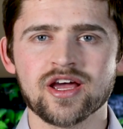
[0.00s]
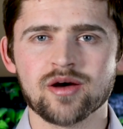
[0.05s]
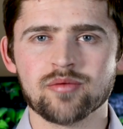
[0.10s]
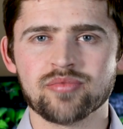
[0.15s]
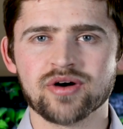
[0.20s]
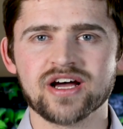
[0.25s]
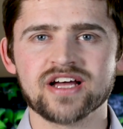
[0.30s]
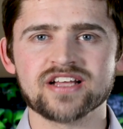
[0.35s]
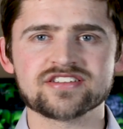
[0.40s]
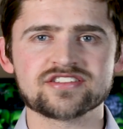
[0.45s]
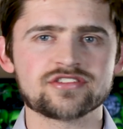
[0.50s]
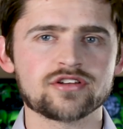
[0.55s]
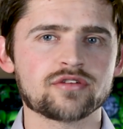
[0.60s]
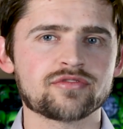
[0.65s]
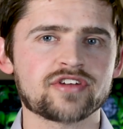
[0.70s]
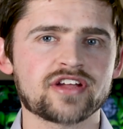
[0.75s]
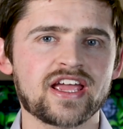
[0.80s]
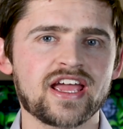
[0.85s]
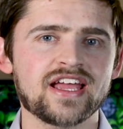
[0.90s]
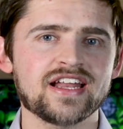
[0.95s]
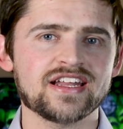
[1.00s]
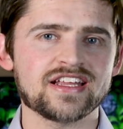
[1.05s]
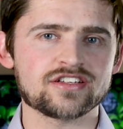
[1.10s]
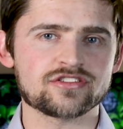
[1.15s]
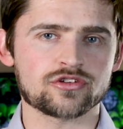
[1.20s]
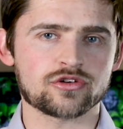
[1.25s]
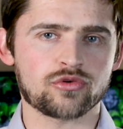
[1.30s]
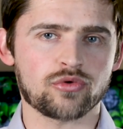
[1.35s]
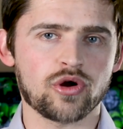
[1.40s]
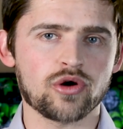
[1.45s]
But Silvergate is
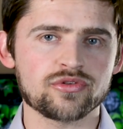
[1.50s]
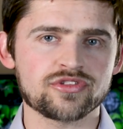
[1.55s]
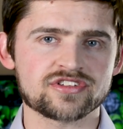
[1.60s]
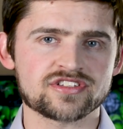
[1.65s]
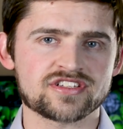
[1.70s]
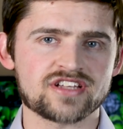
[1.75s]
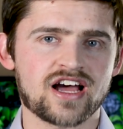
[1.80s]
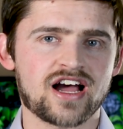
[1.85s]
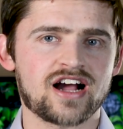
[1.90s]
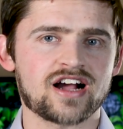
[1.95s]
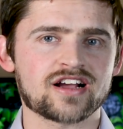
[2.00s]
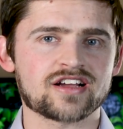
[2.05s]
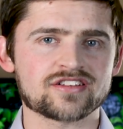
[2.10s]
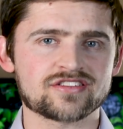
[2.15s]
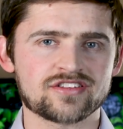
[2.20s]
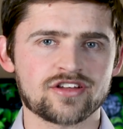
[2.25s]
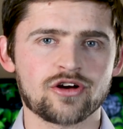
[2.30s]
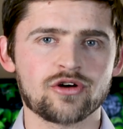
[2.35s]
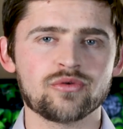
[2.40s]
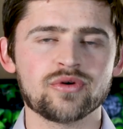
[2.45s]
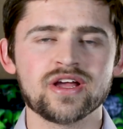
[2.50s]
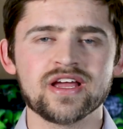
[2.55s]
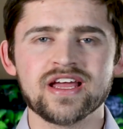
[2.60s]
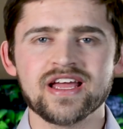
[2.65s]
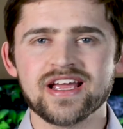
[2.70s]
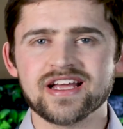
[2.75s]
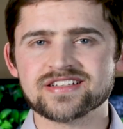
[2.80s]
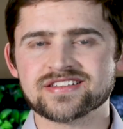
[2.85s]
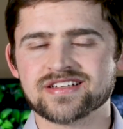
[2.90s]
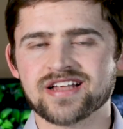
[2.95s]
a growth stock, so
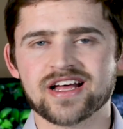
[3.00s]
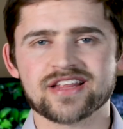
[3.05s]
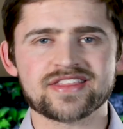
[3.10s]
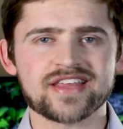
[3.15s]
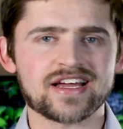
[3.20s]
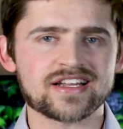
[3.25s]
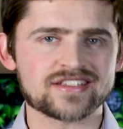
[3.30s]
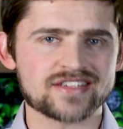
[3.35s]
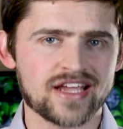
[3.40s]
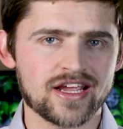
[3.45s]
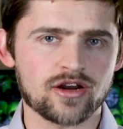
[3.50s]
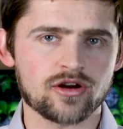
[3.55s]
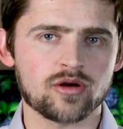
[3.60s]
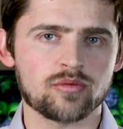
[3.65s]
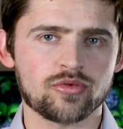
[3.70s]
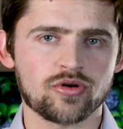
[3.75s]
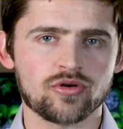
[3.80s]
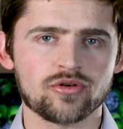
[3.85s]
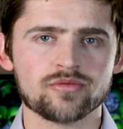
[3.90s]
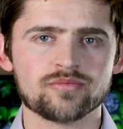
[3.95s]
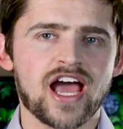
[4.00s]
it's not that terrible.